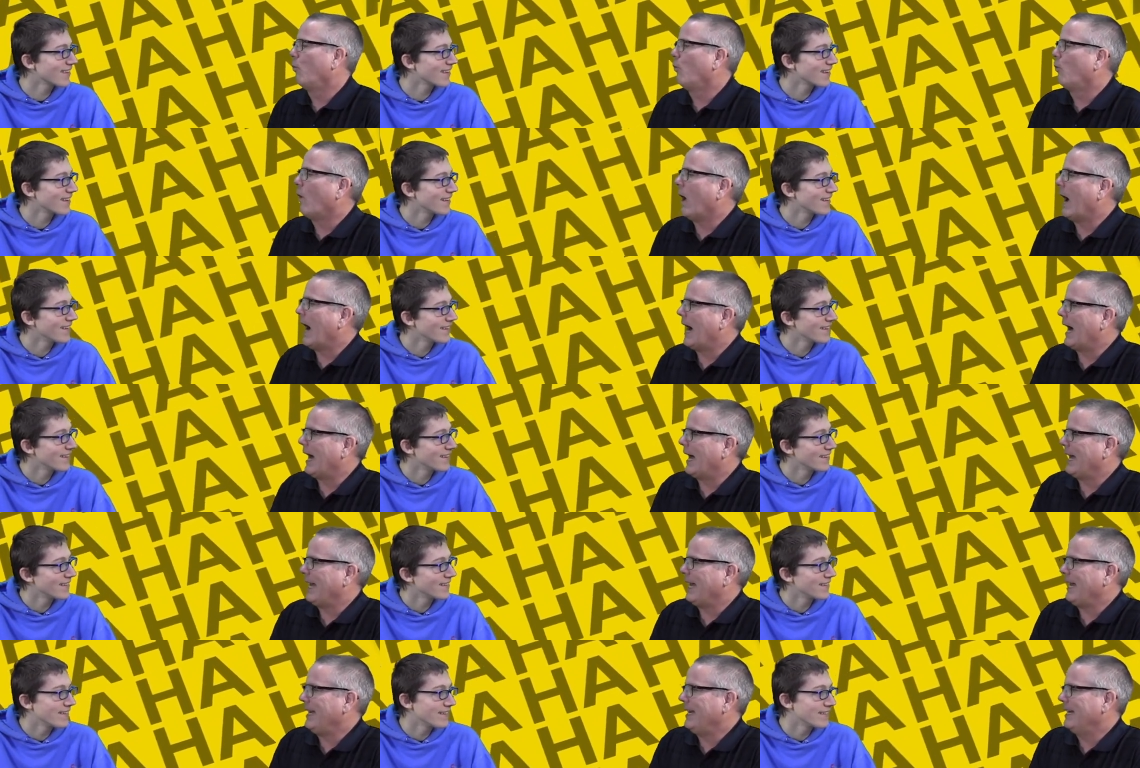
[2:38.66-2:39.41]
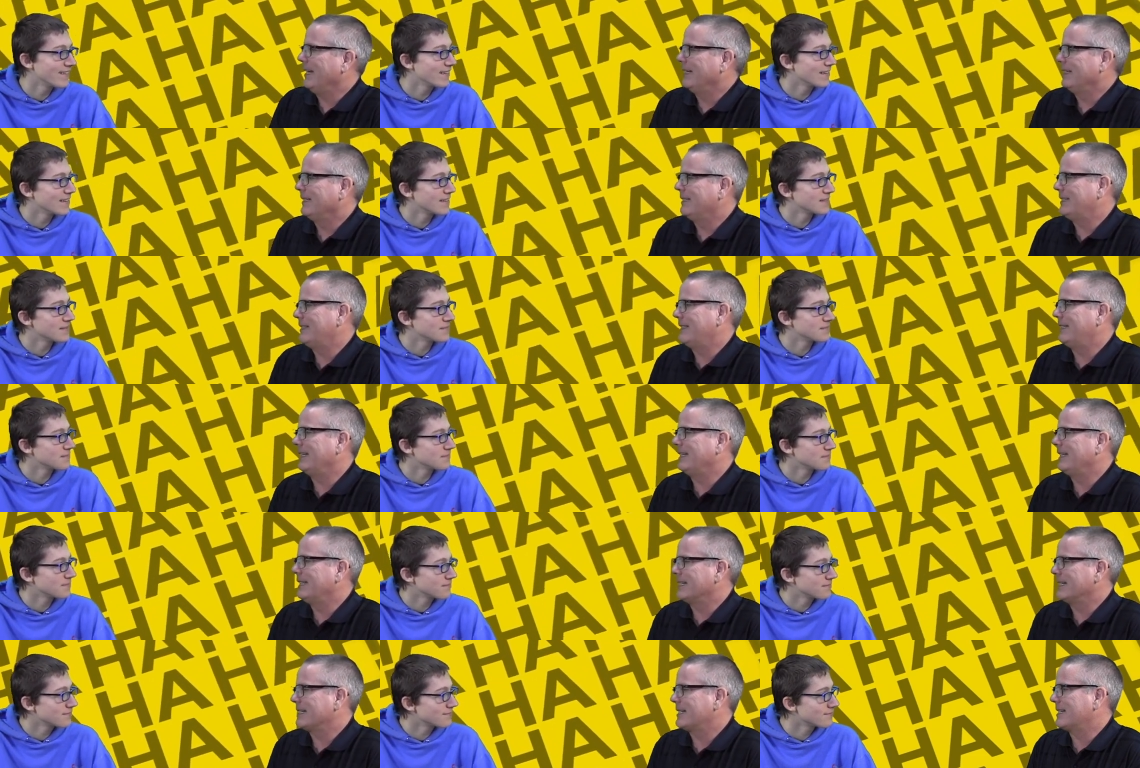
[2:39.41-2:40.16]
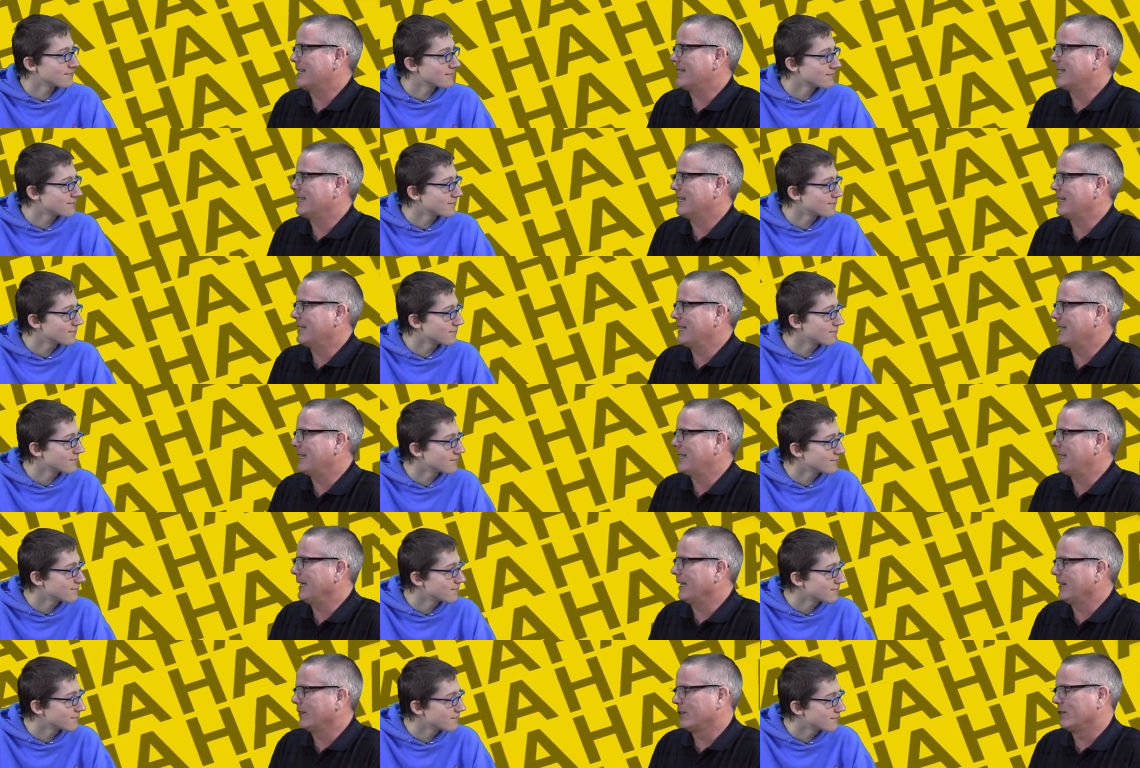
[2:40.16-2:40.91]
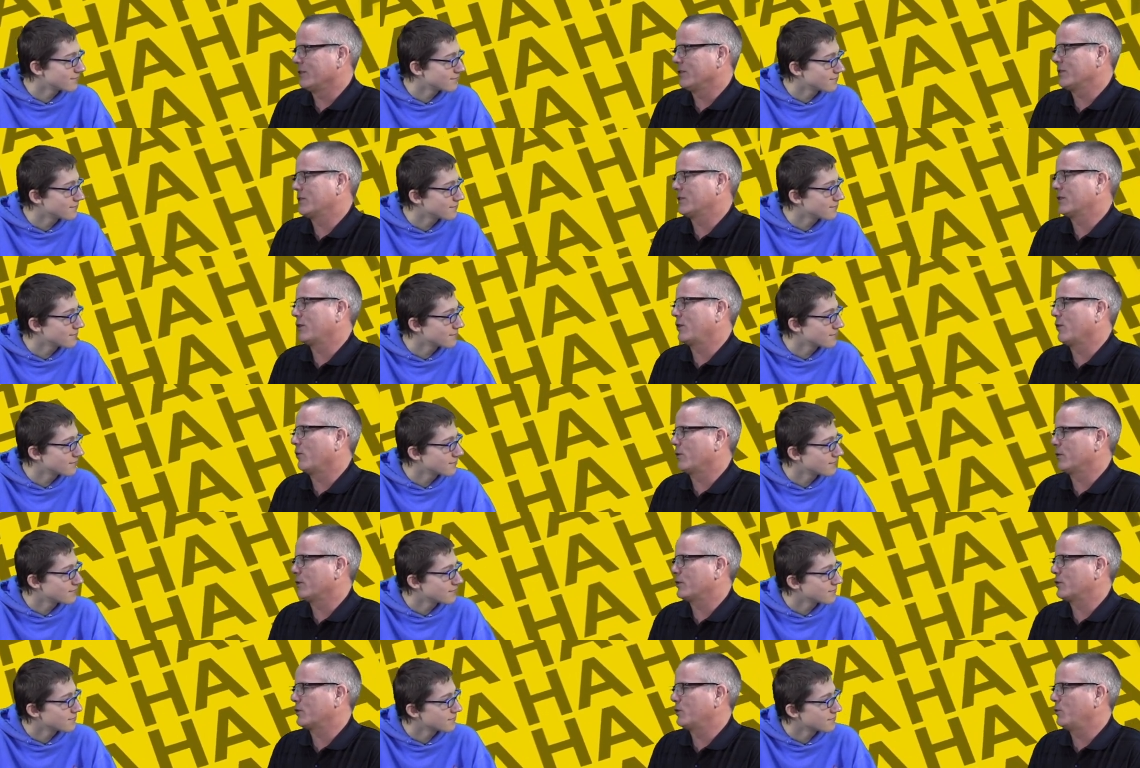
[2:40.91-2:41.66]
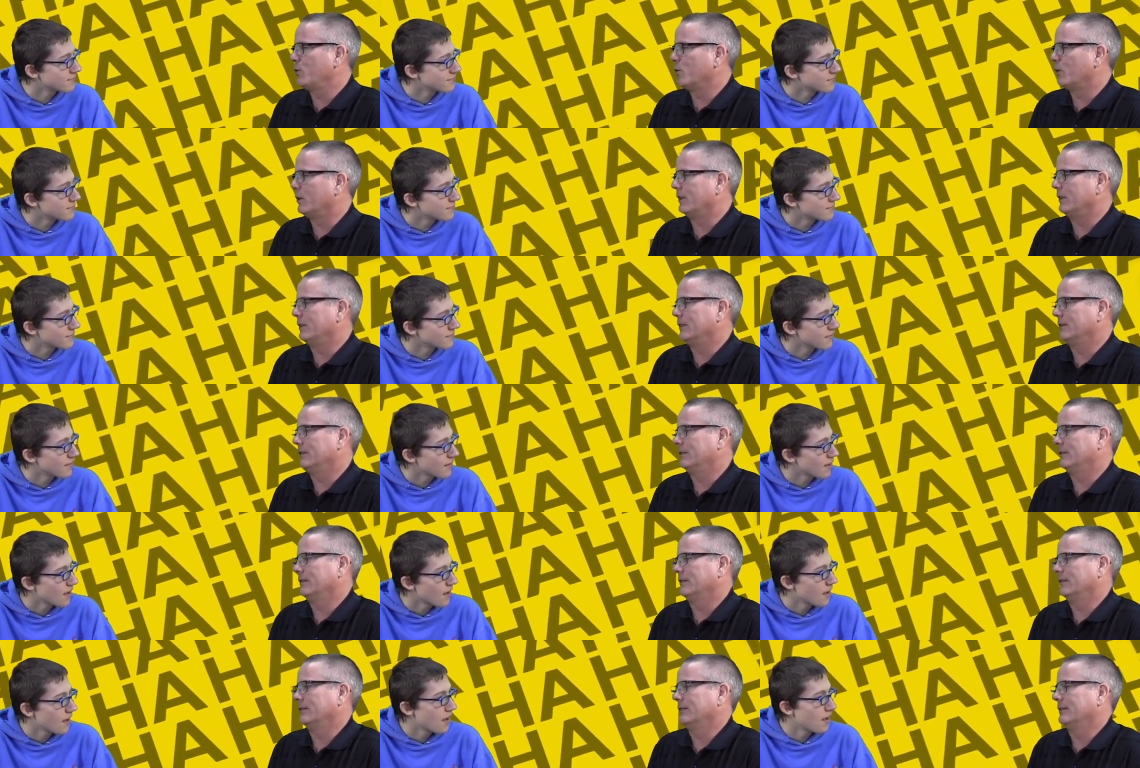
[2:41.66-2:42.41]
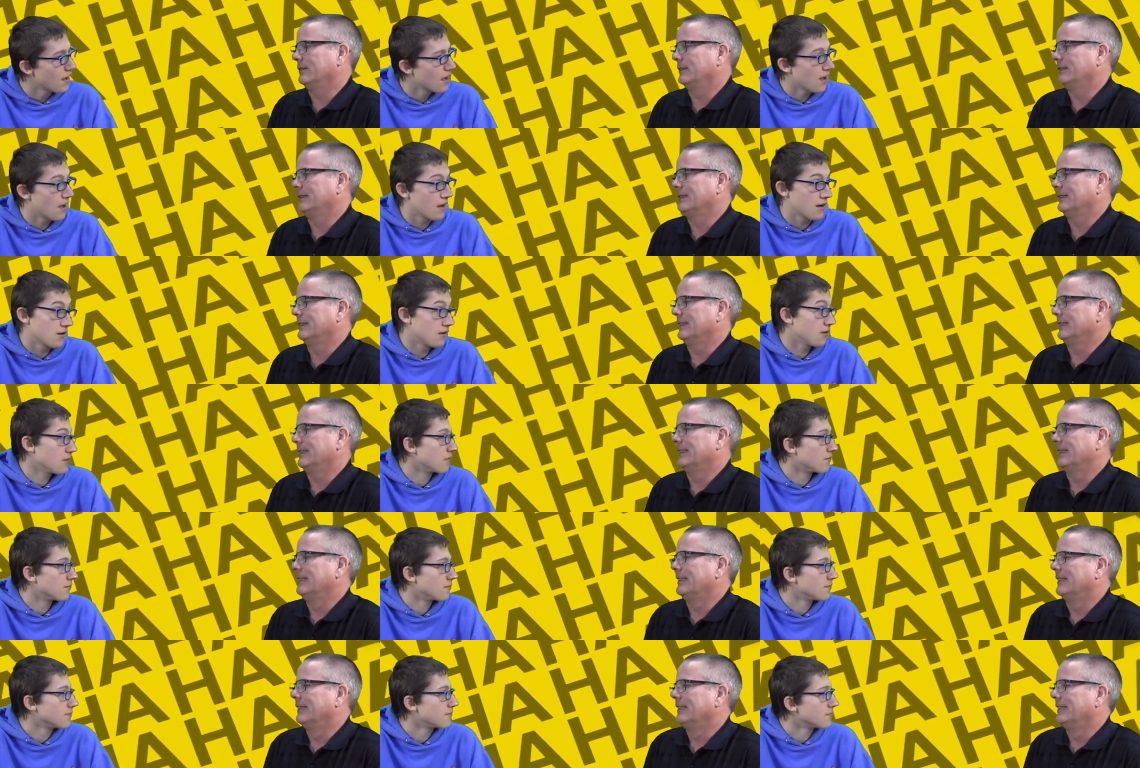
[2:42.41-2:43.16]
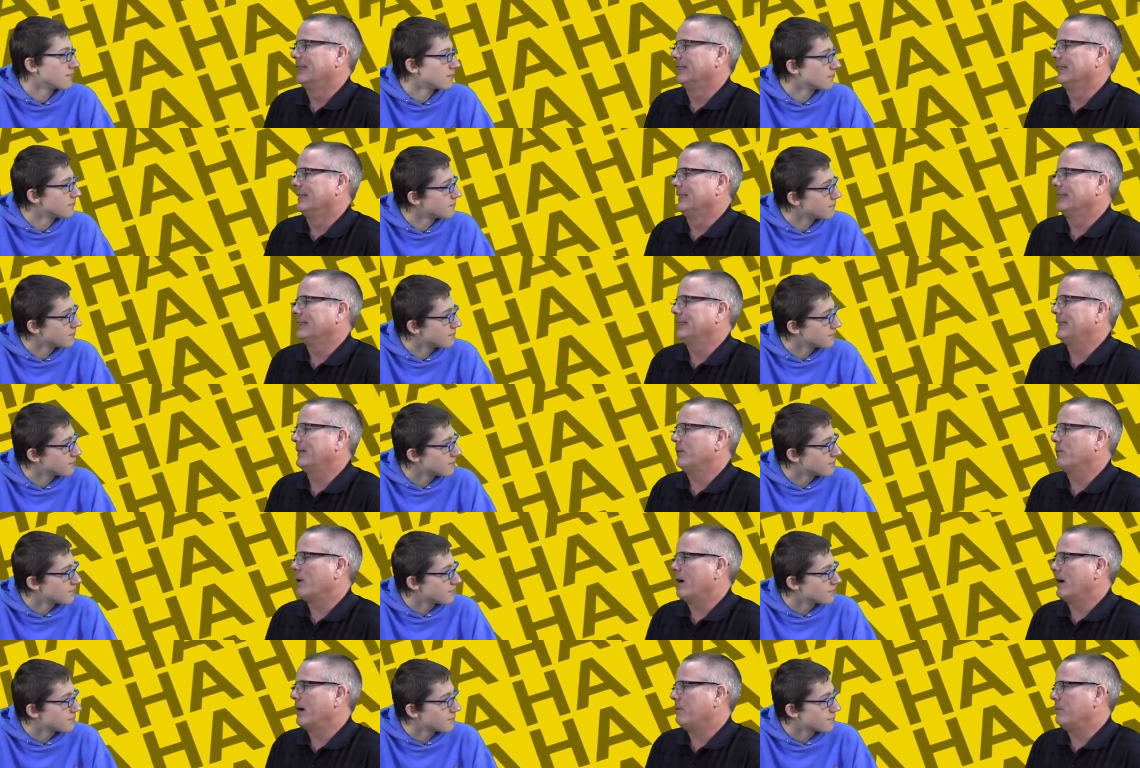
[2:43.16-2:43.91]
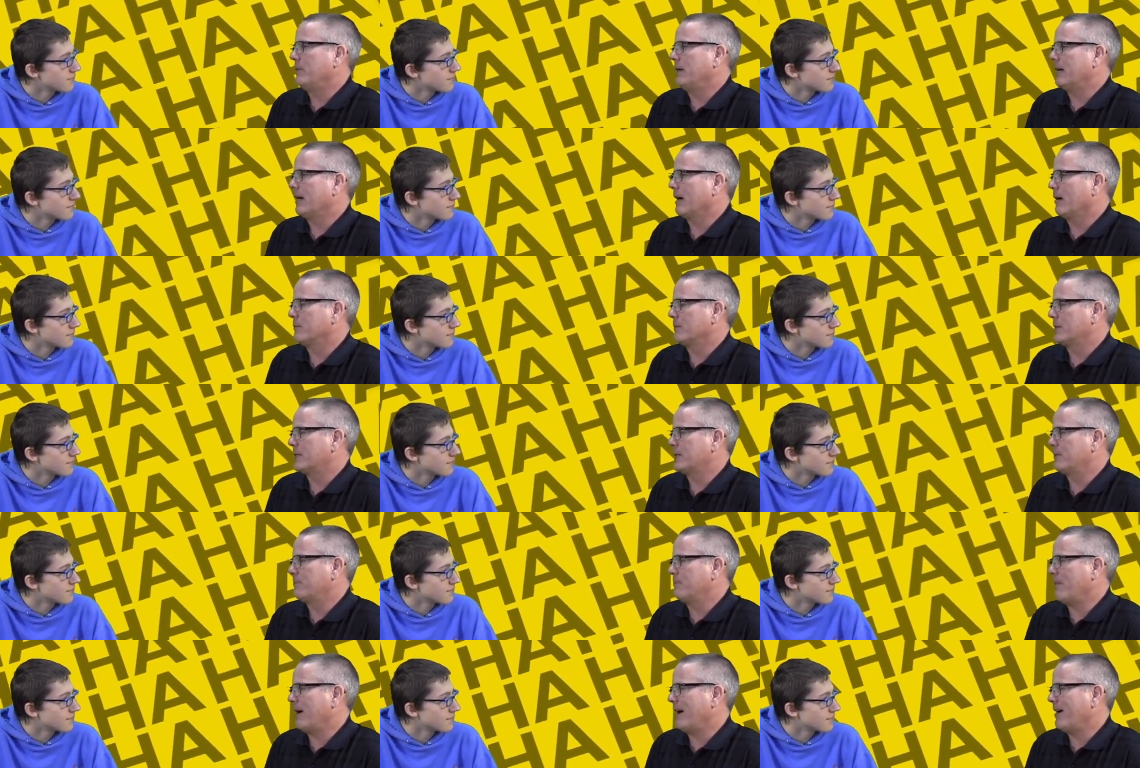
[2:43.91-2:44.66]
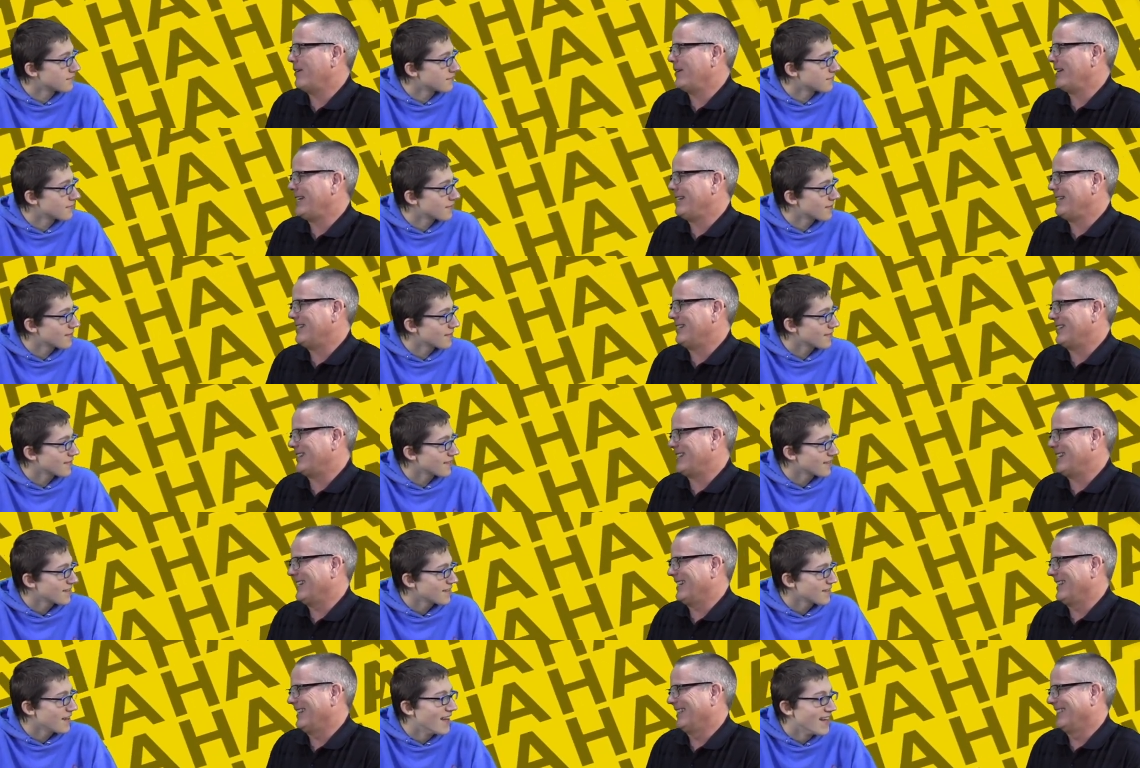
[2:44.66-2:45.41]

Speaker 1: Why did the Skittles go to school? I don't know. Because they wanted to become Smarties.